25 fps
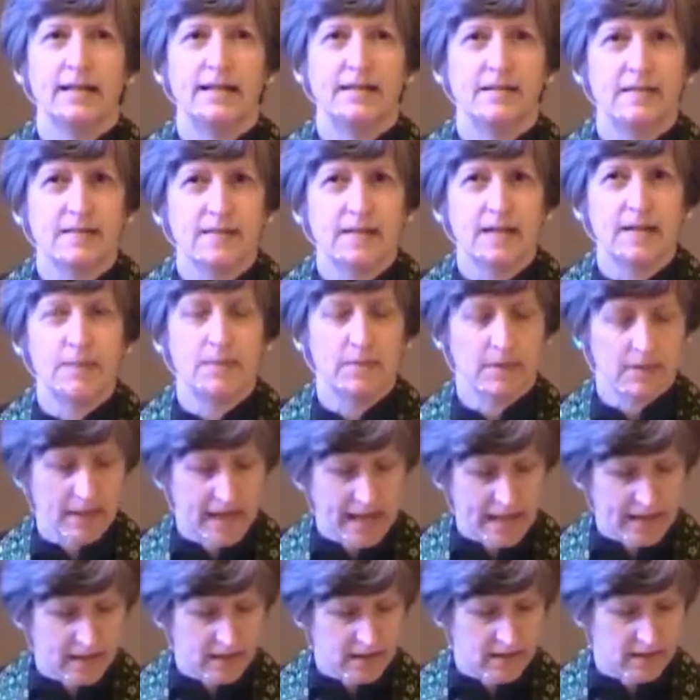It seemed
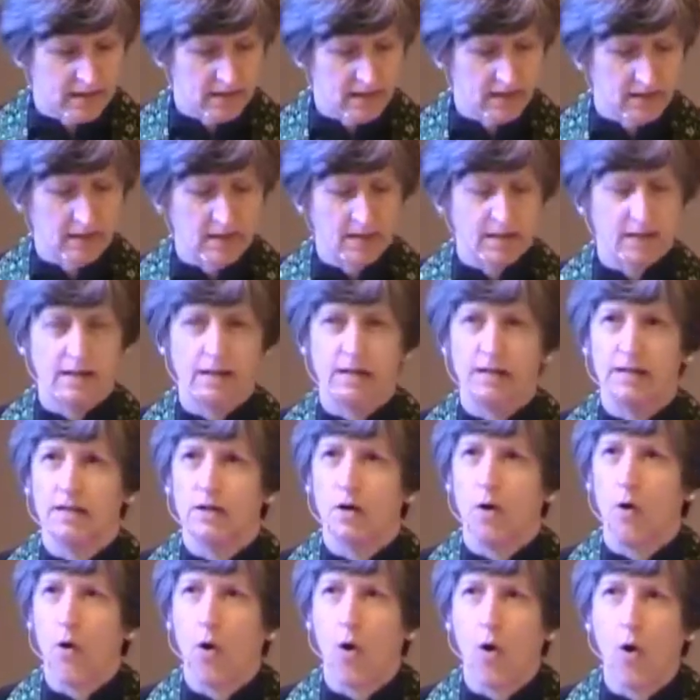like
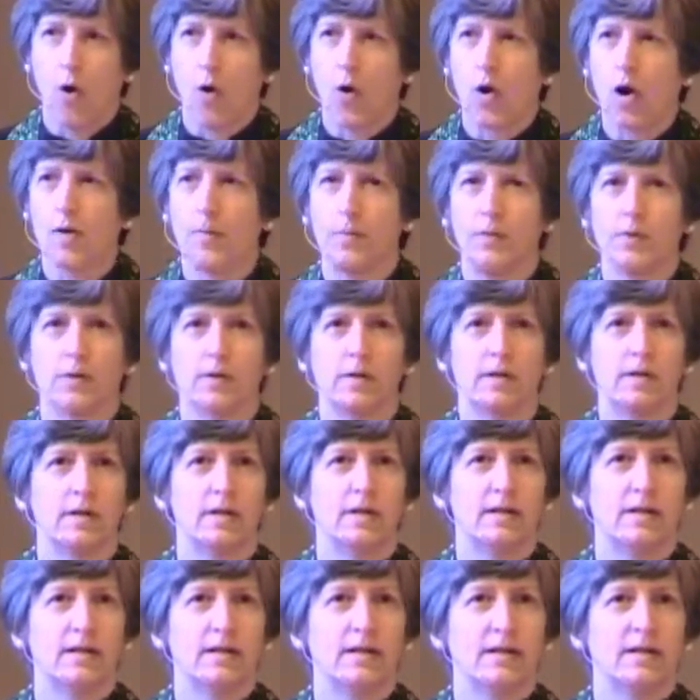a horrible
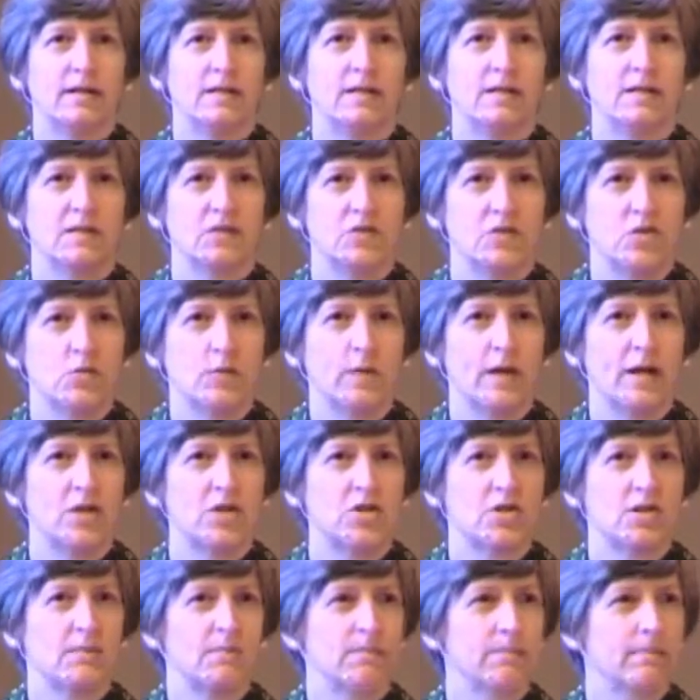
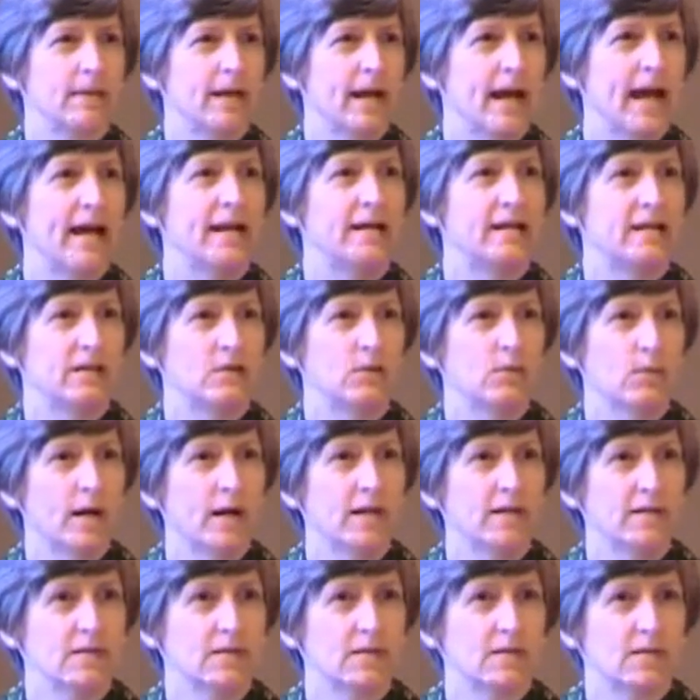situation, and it
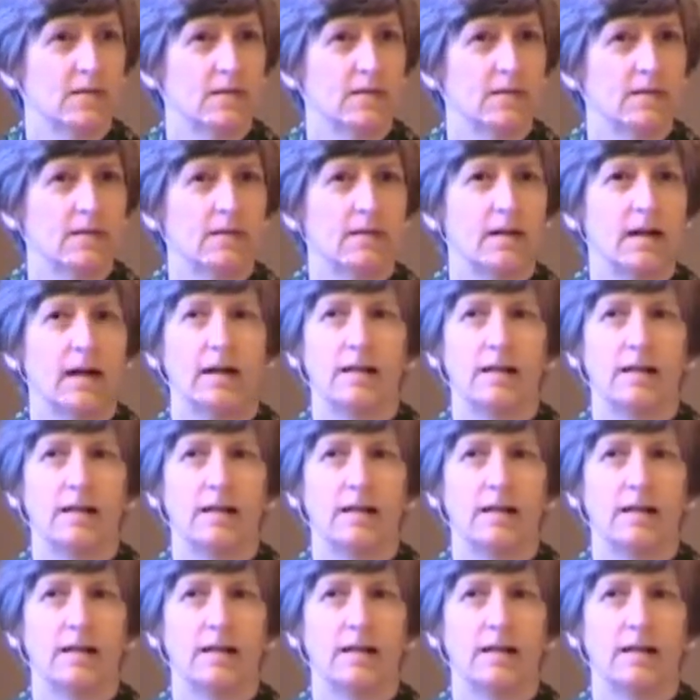was.